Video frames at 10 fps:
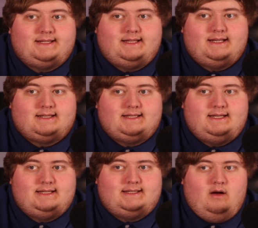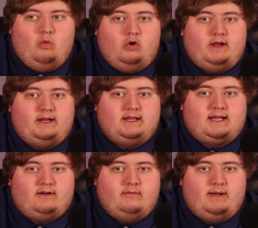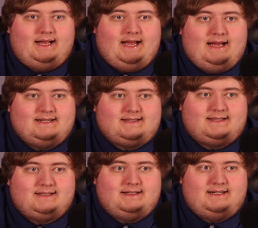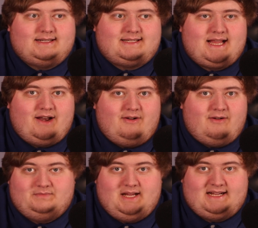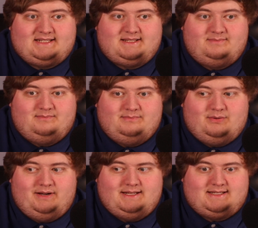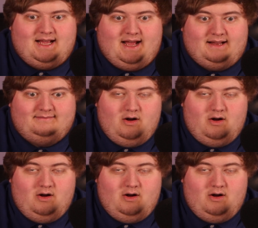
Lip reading: he thinks he's working in the government as a senator. That's pretty sad.